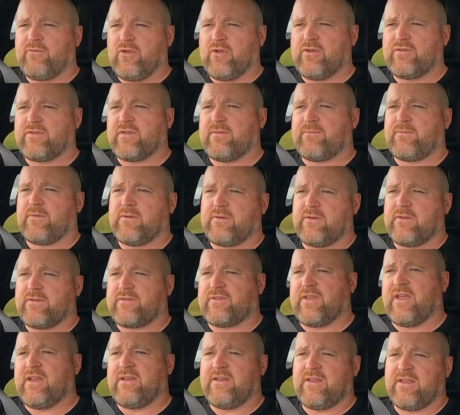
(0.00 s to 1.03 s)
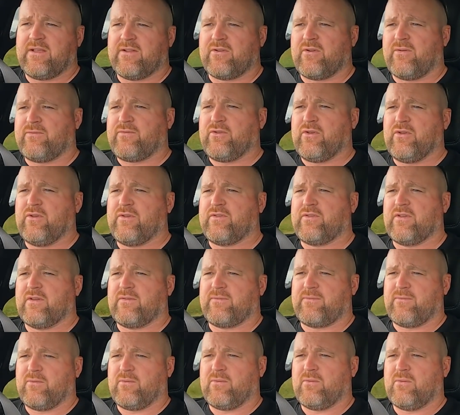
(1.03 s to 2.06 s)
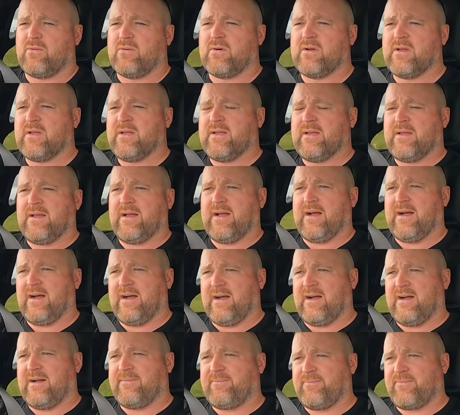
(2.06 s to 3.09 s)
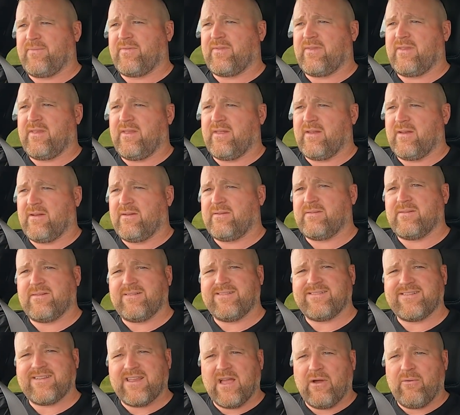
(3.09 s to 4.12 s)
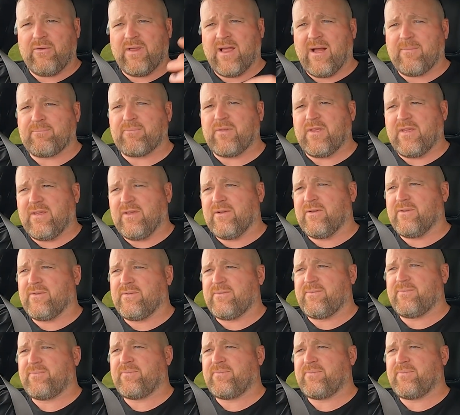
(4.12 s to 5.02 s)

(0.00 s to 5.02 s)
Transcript: I've used it for descending, and I've used it for you know, going up the hill.